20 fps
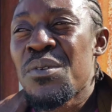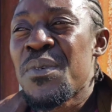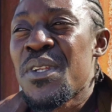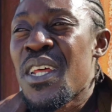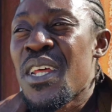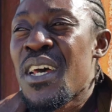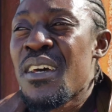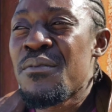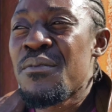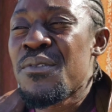So which
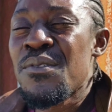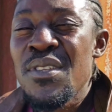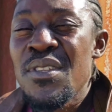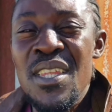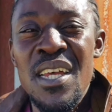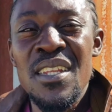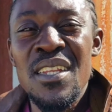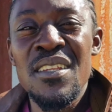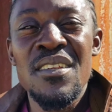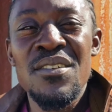means I have
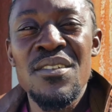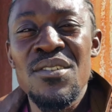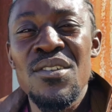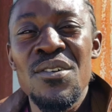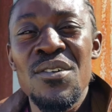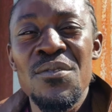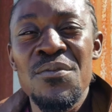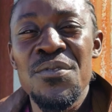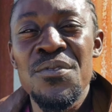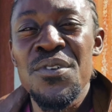to study the
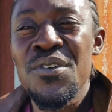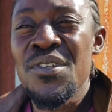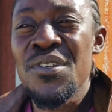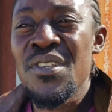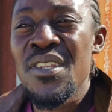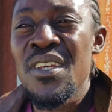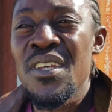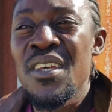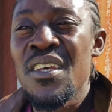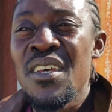stone
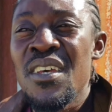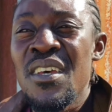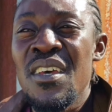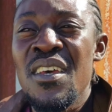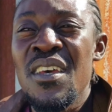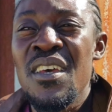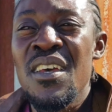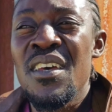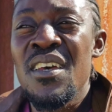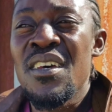first.
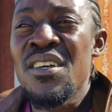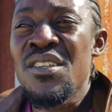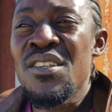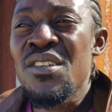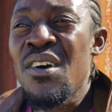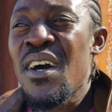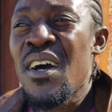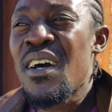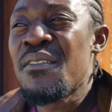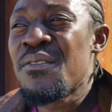
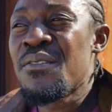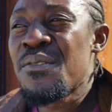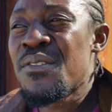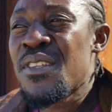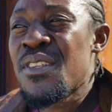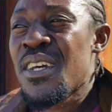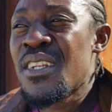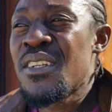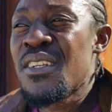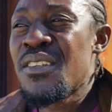So I have
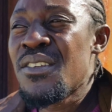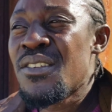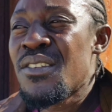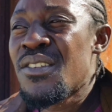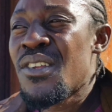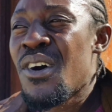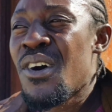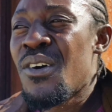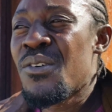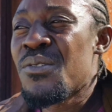to study
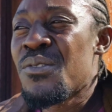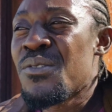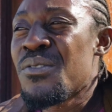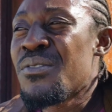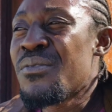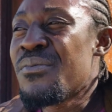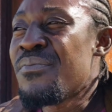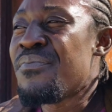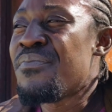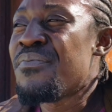the
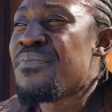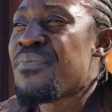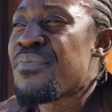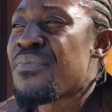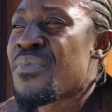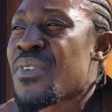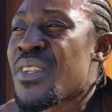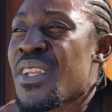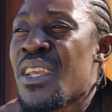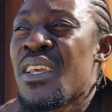stone,
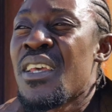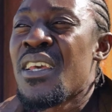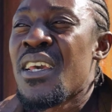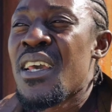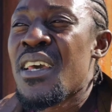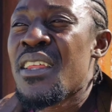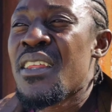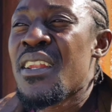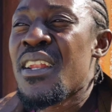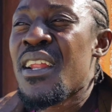
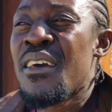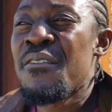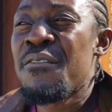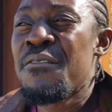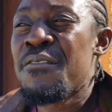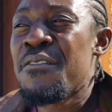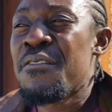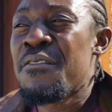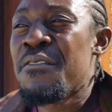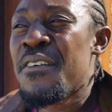and then
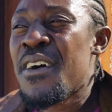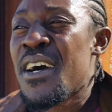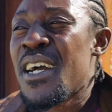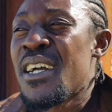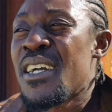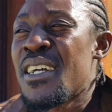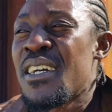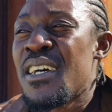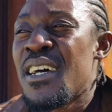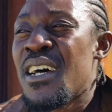I
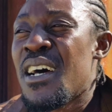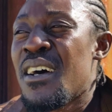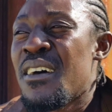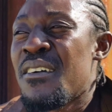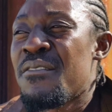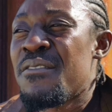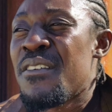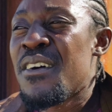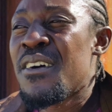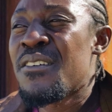
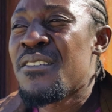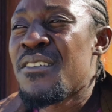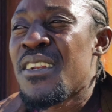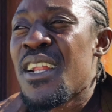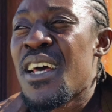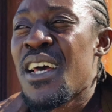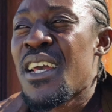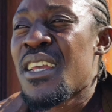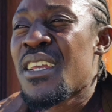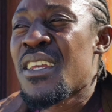
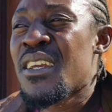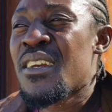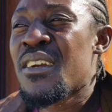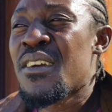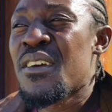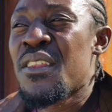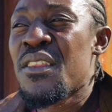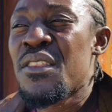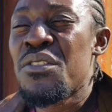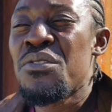found like
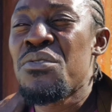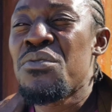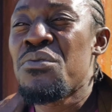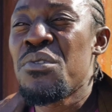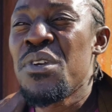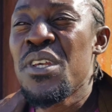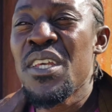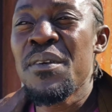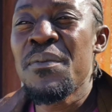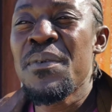
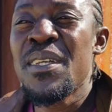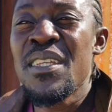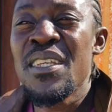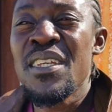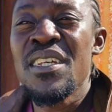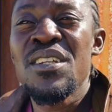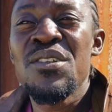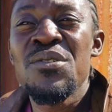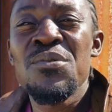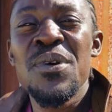3
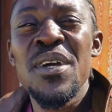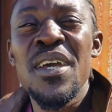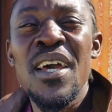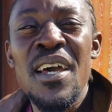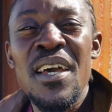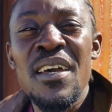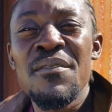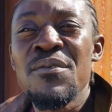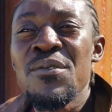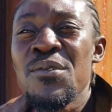images
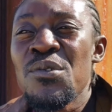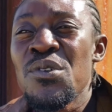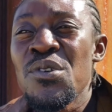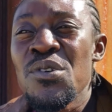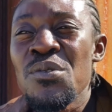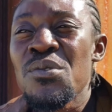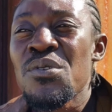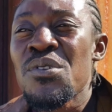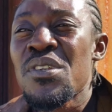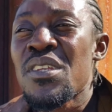where I have to
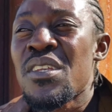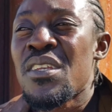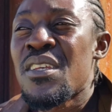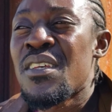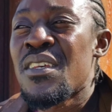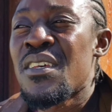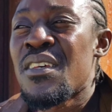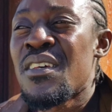choose.